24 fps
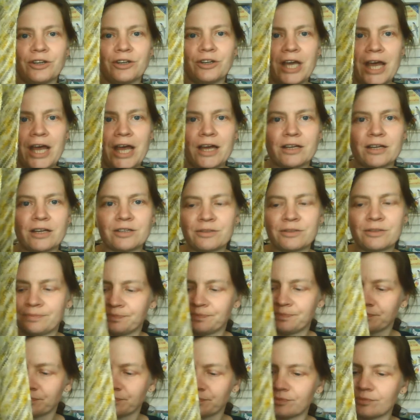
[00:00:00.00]
hat.
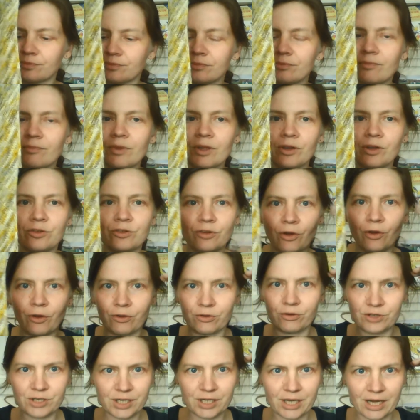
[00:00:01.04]
So
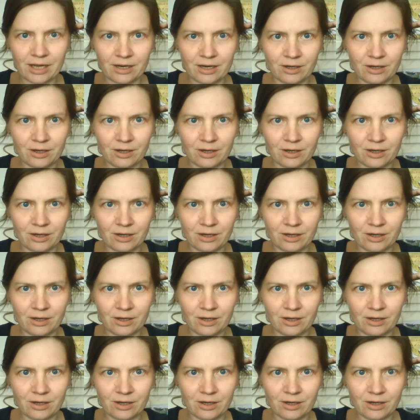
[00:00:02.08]
to get